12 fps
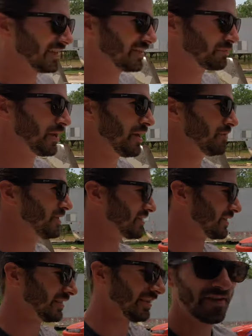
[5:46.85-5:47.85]
kiss babies
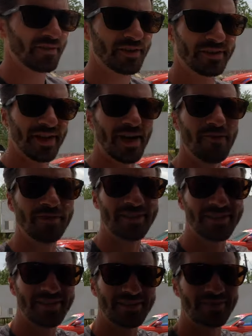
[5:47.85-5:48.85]
and have a good time,
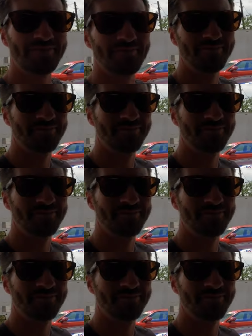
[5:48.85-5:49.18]
listen to some